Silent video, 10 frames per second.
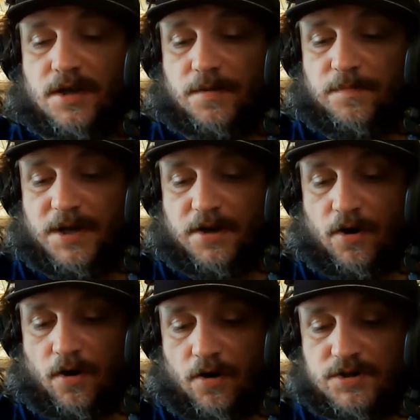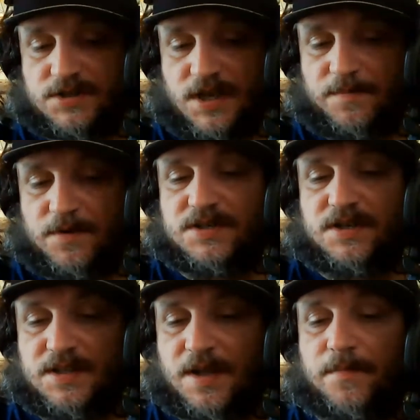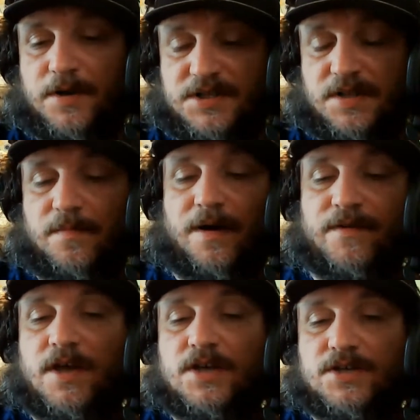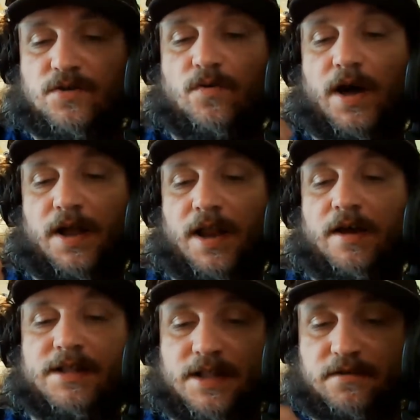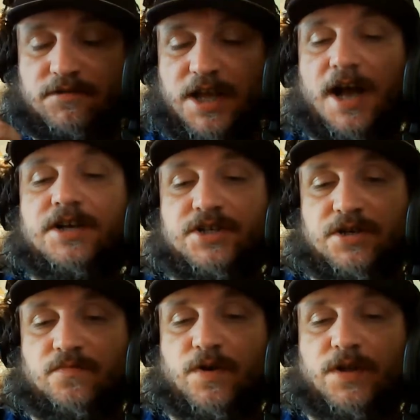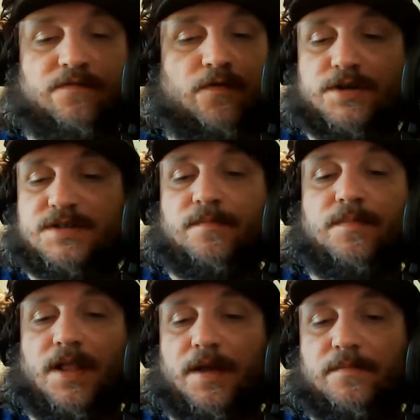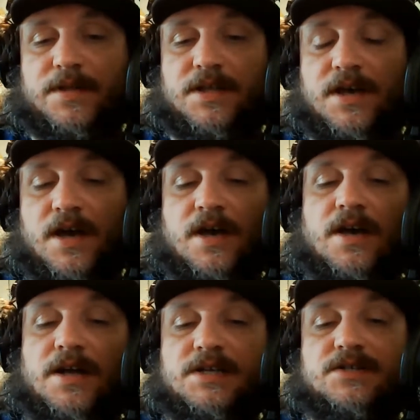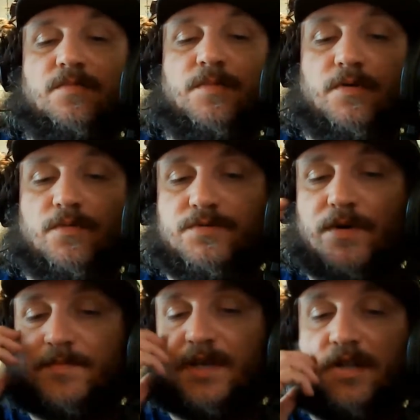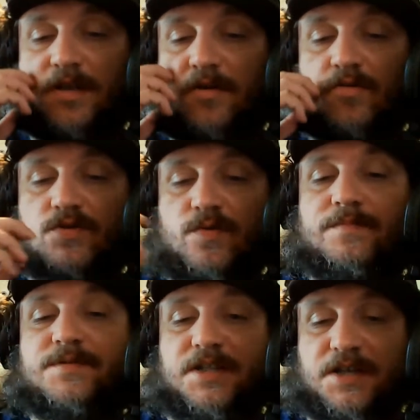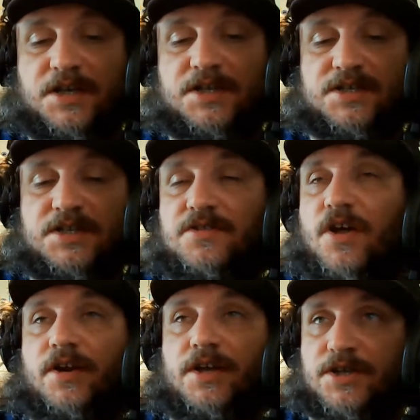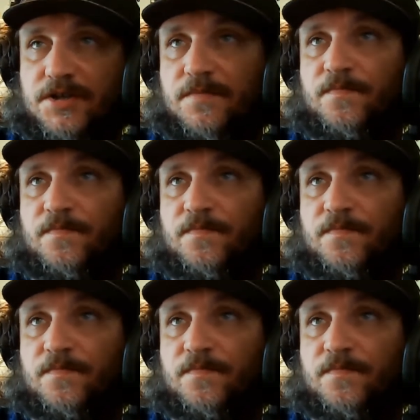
because I'm using numbers and math. So I like the reaction when, for example, I'm meeting customer whose website is in Turkish.